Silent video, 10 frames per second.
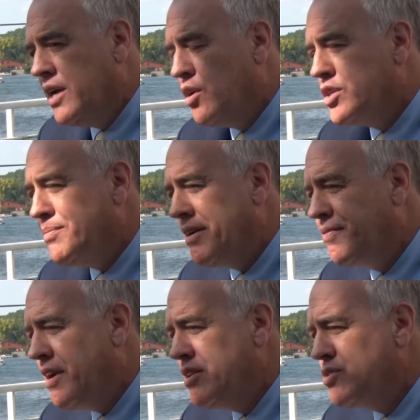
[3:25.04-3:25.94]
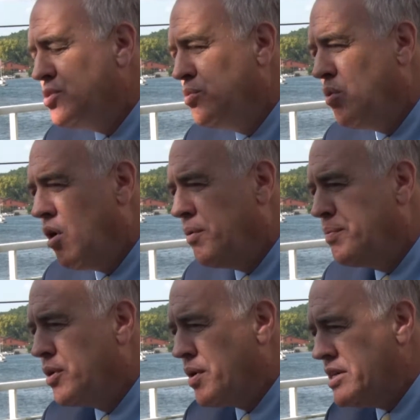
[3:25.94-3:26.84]
You know, to my friends who are
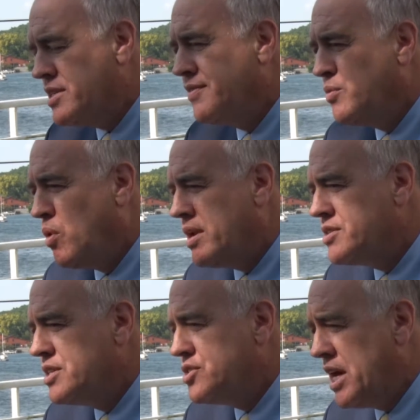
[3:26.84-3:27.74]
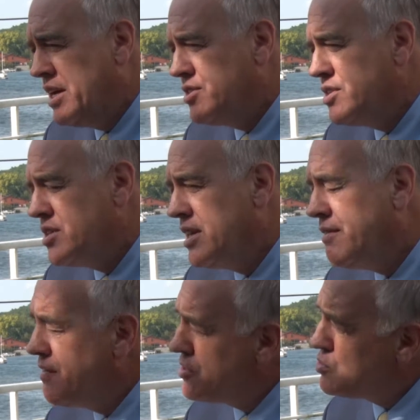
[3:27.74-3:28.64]
progressive and want to see changes and they're
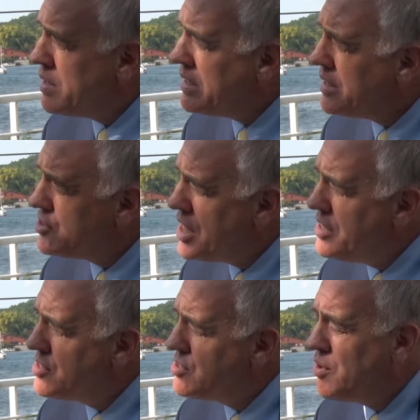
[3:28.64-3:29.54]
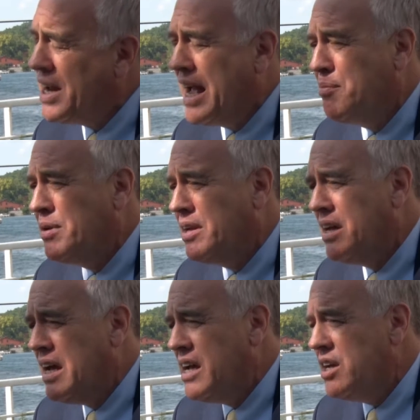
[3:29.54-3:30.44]
frustrated that changes don't happen,
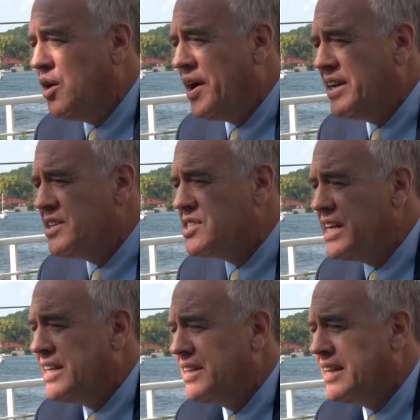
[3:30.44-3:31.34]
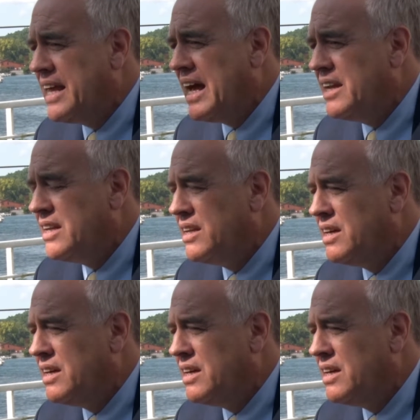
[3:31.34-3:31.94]
you know, I understand that